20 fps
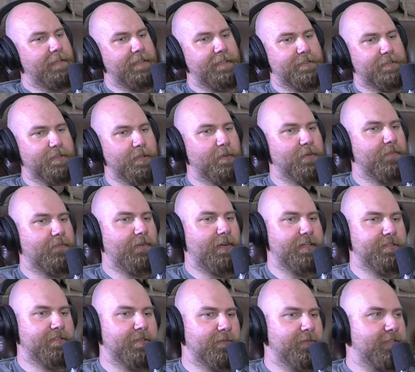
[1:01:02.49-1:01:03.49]
and it's so
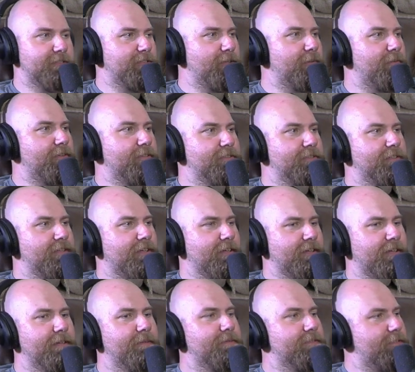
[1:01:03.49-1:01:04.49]
refreshing when someone's just
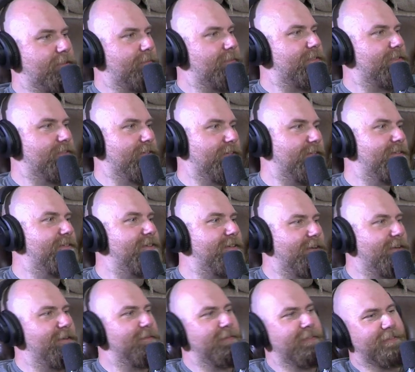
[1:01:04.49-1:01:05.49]
like, "Hey, what's up? How's it going?"
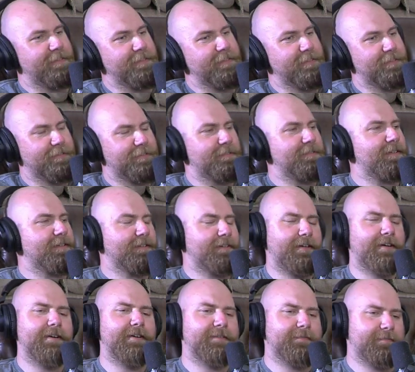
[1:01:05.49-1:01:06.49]
You know what I mean? You're just
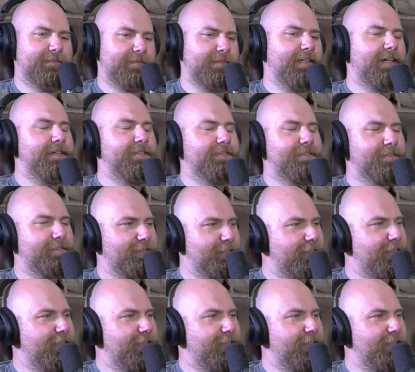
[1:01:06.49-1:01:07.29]
like, "Oh, nice."